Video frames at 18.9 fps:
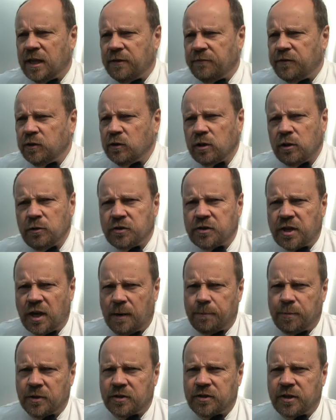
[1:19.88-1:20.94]
if you lose
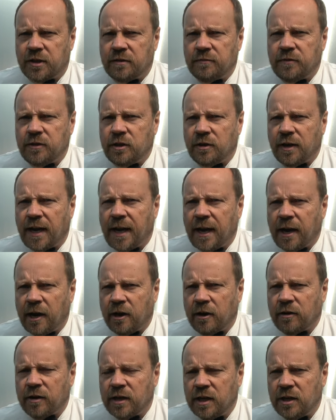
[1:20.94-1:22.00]
ten percent of your
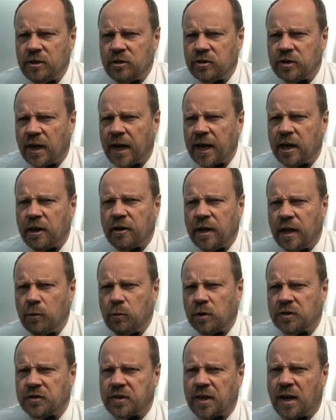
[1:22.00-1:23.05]
air in your tire, it
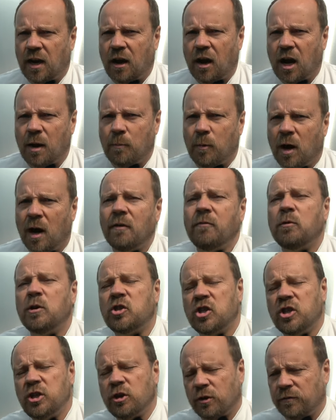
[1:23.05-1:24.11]
will set an alarm off, which
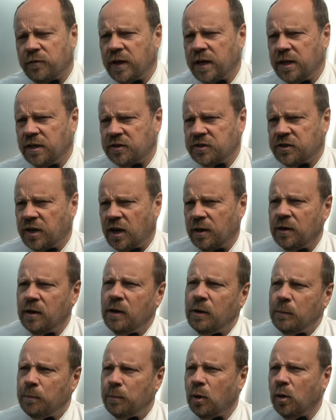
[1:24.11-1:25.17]
should notify you to start
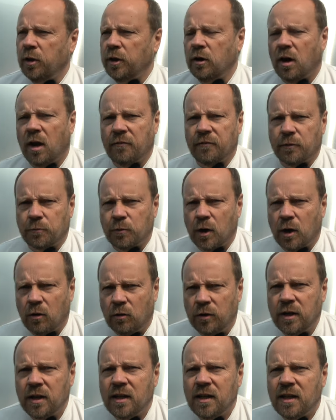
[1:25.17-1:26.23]
pulling off the
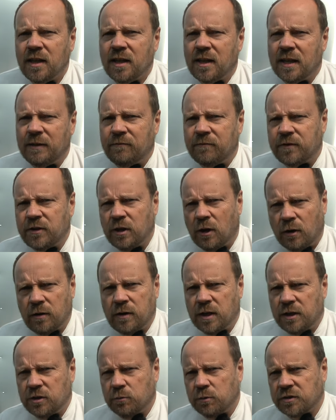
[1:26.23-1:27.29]
road and, you know,
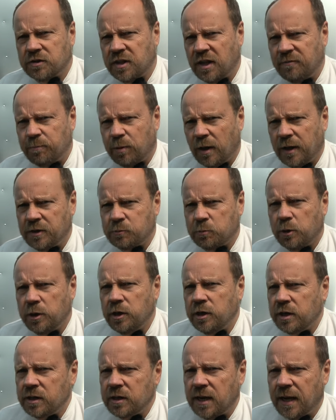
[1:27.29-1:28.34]
get into a safe place where
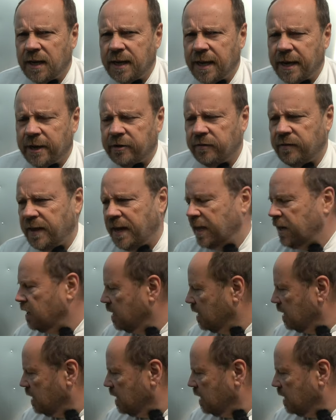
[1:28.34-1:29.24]
you can take care of that.